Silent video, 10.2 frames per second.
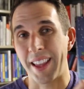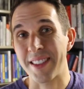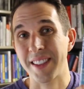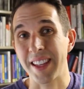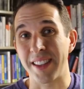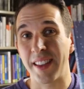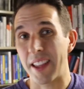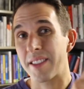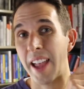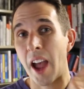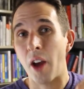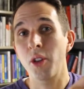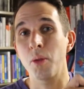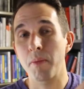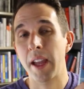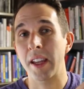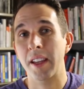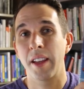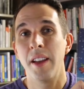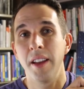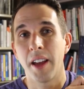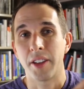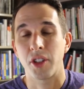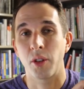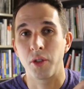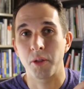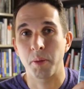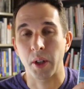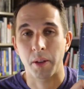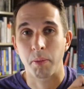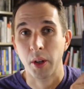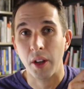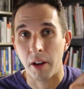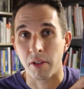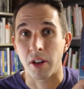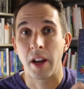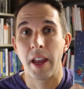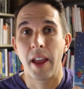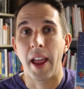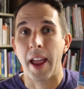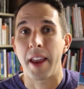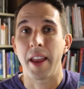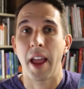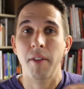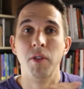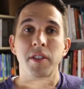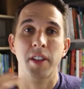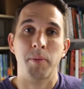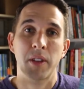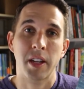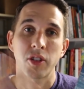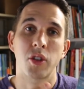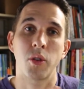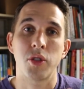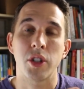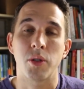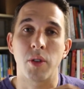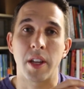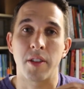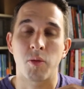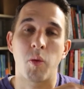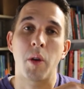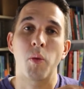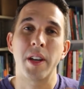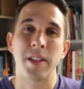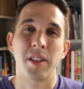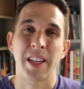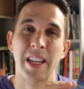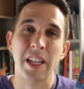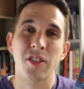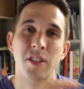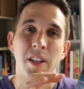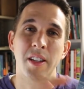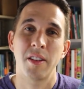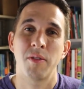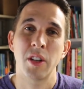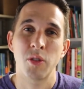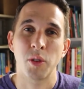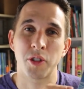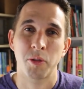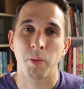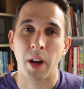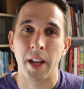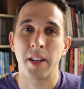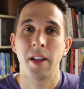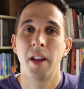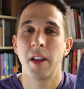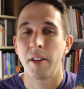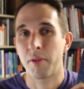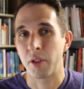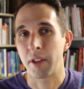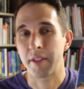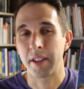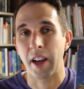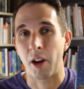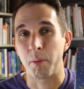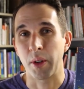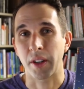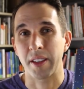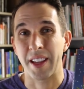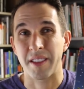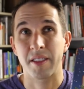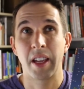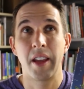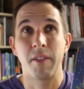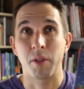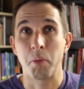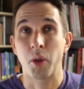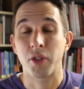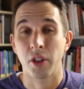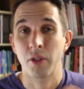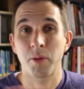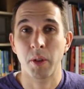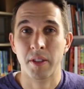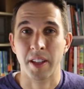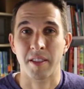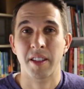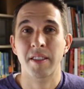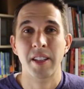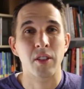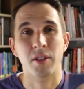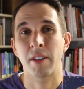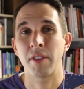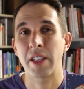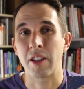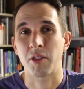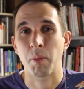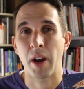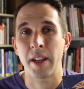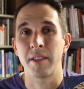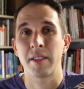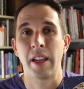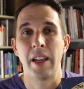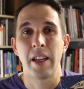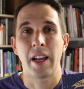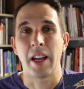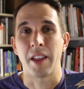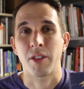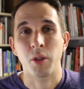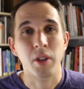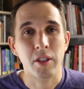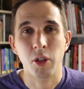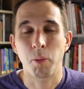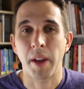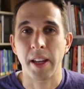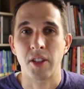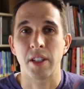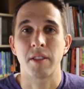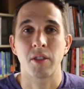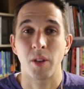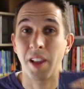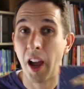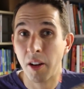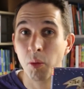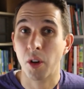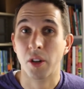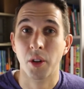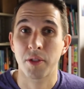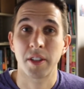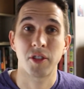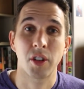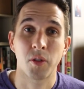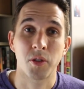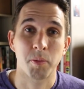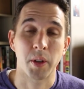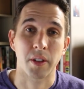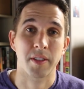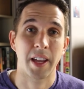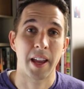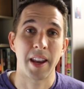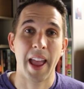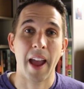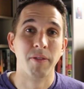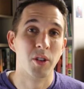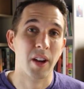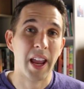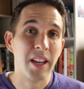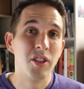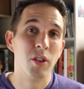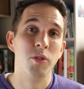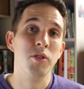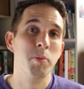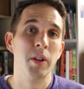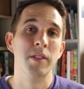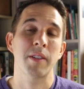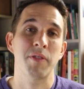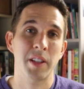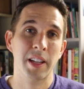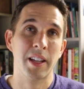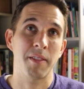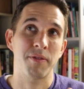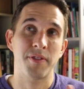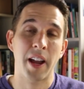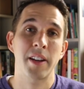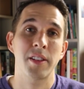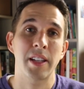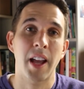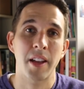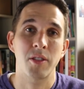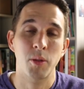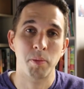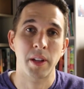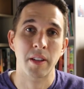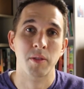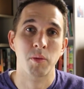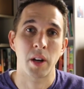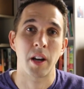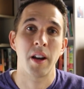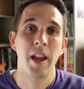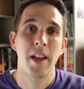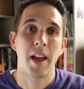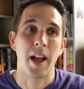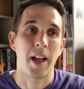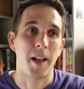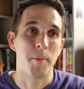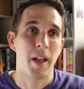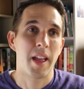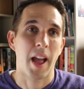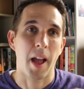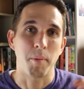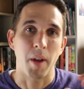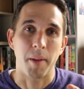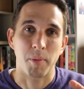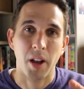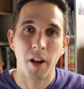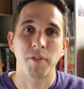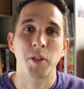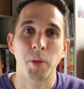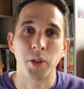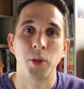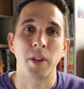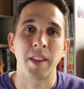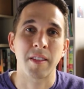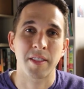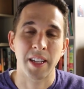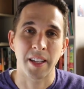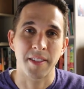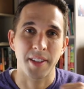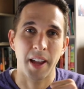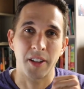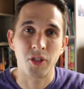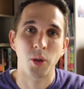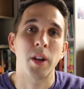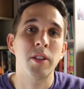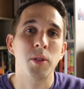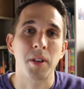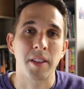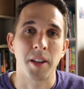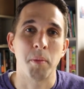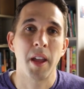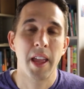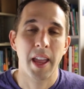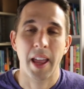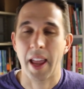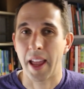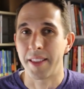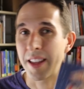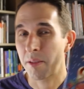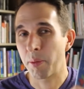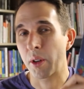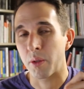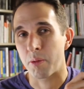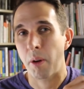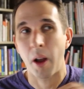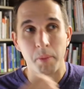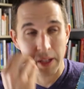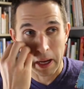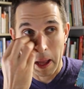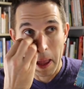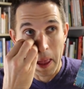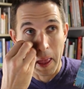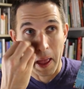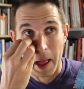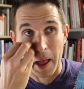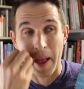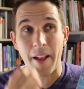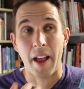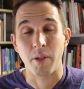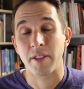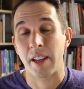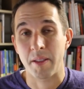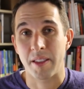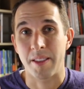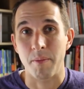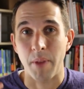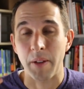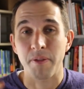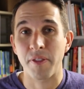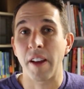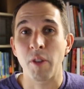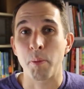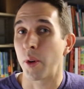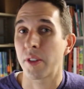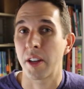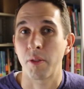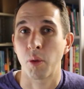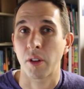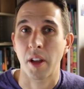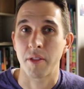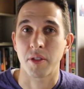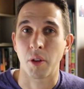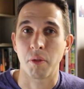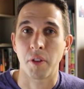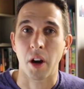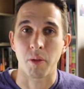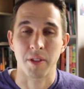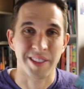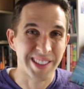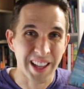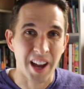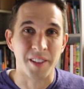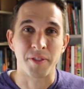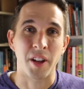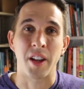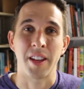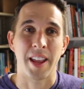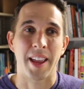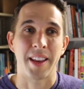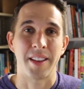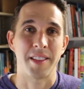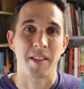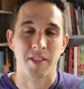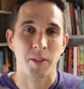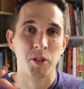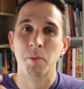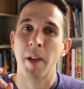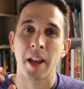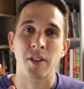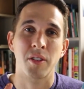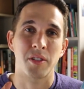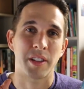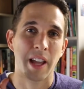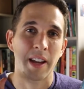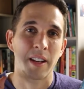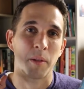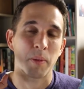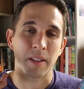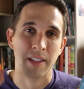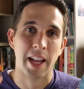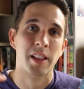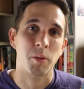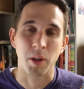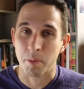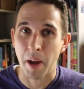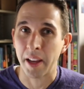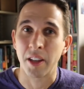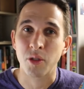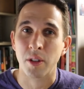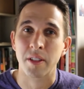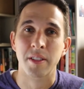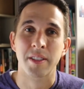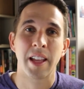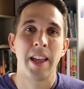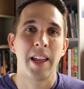That's it. That's how you make a children's book cover. And every step that I showed you is what went into each individual spread for this entire book. And that's, for most children's books, that's 16 or 17 spreads, 32 pages. So a lot of work goes into children's books. And after 8 children's books, I feel like I've finally gotten to a place where I'm comfortable doing these things. I enjoy doing them. And this book was probably, I would say, my favorite book that I've worked on so far. It was a lot of fun, and the subject matter lined up exactly with my interests.